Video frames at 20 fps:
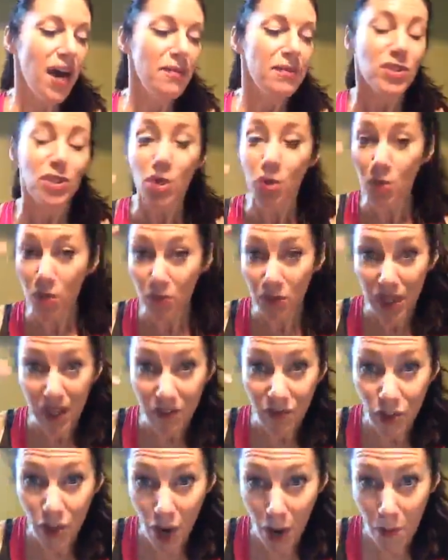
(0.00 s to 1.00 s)
So when we
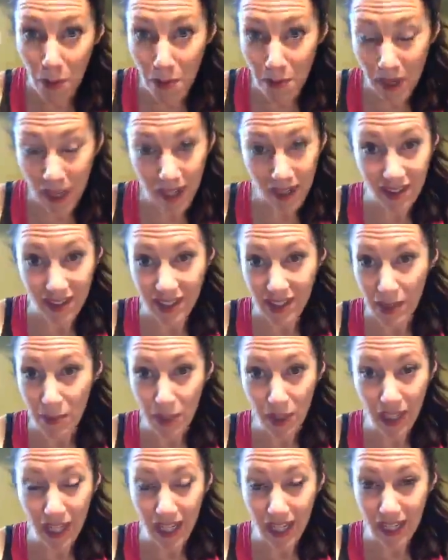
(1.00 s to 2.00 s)
have dopamine
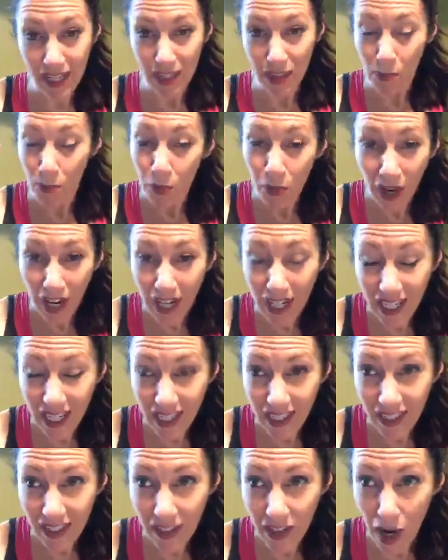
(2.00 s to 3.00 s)
stimulated in the
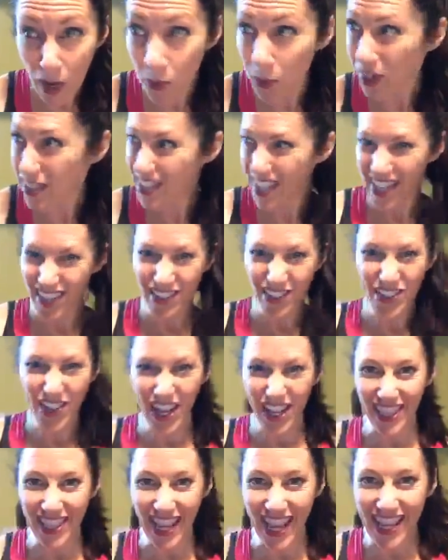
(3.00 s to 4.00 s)
brain, our brain's like, ooh, I
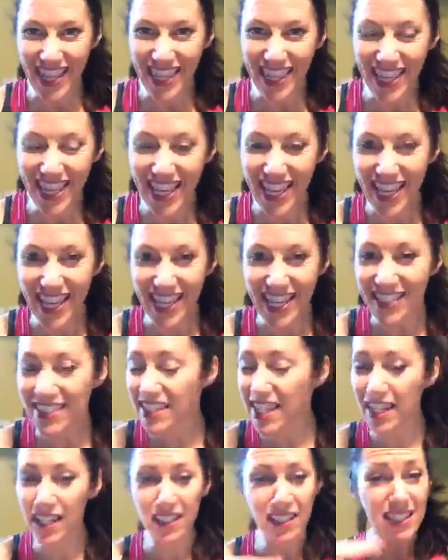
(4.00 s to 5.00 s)
like this.
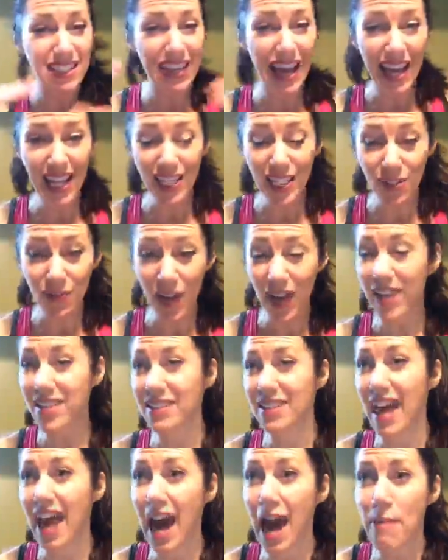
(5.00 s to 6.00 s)
And it's satisfied,
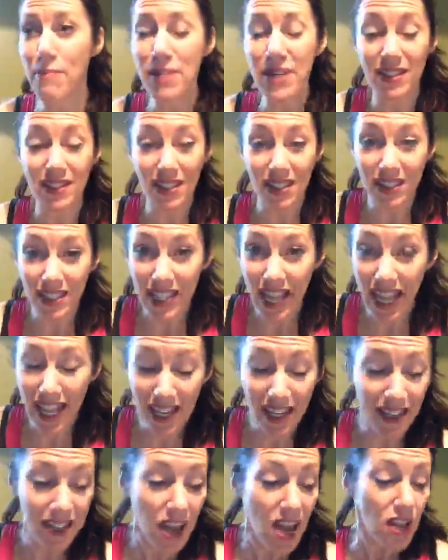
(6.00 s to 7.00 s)
it's happy, it's
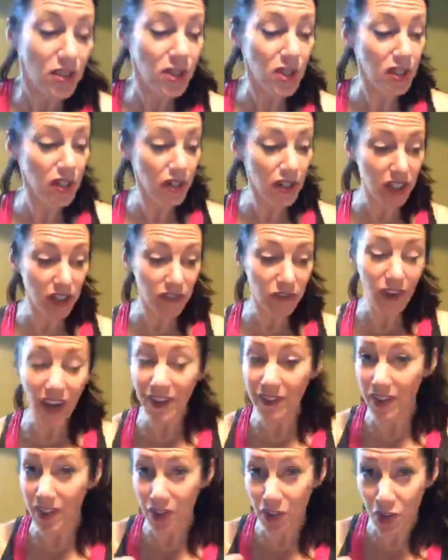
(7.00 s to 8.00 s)
content. So you're going to
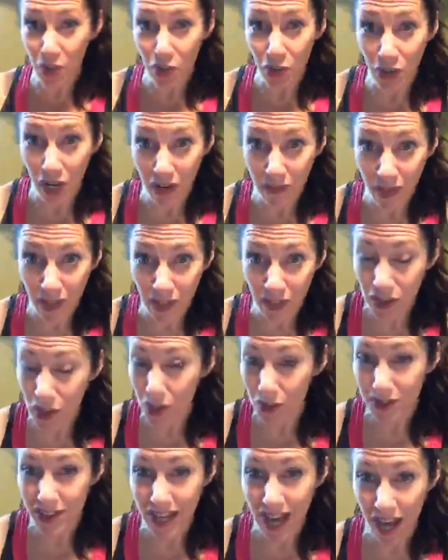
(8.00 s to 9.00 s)
find that your cravings
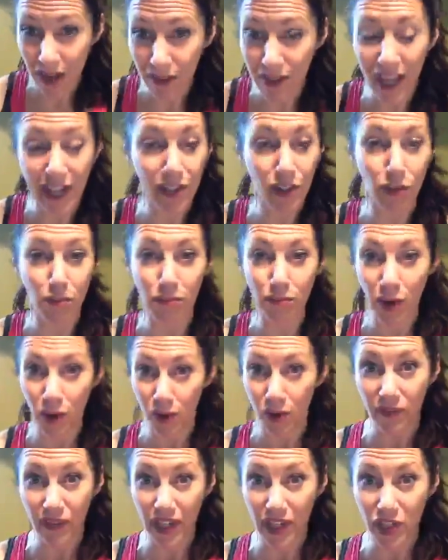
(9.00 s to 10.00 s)
go down and your
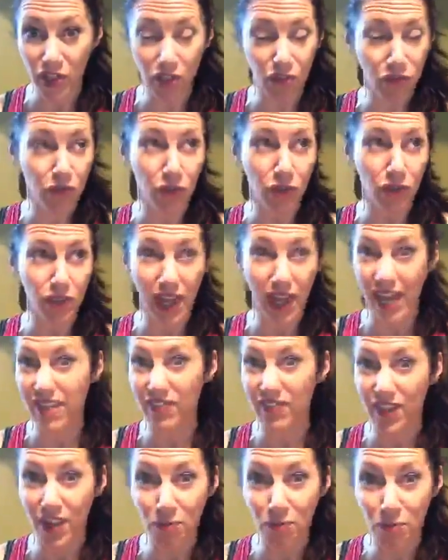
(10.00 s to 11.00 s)
motivation for life
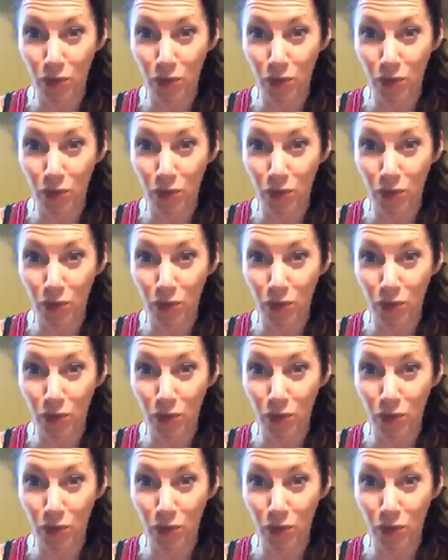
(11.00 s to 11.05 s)
and